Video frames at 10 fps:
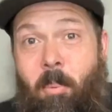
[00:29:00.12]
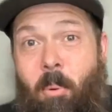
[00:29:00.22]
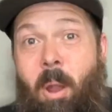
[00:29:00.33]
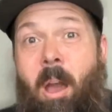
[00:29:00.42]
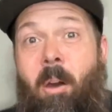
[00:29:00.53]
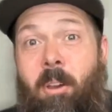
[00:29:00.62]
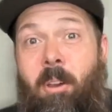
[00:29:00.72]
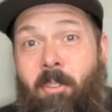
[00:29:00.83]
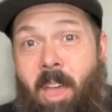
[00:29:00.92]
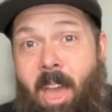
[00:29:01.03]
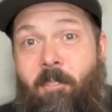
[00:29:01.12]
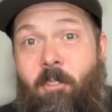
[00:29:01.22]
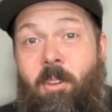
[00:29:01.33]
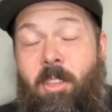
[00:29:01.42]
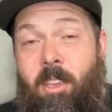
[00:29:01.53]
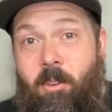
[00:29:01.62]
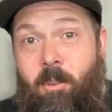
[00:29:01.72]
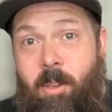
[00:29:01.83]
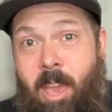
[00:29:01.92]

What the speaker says: proud of everything you